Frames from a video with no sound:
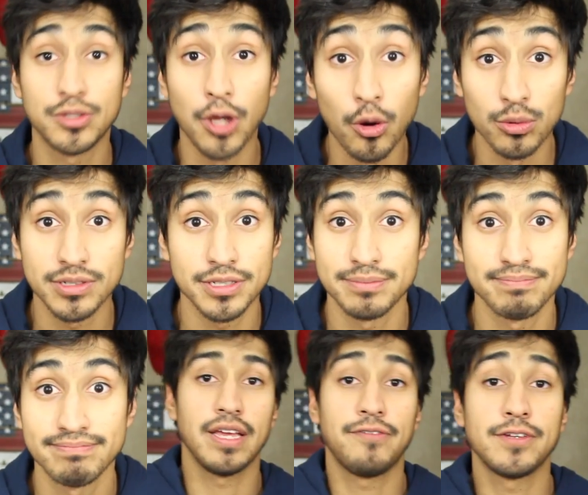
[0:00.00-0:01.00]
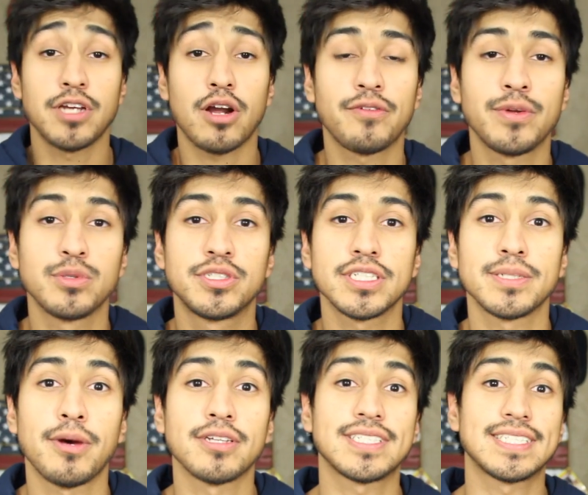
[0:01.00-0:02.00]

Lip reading: Don't. If photography was just about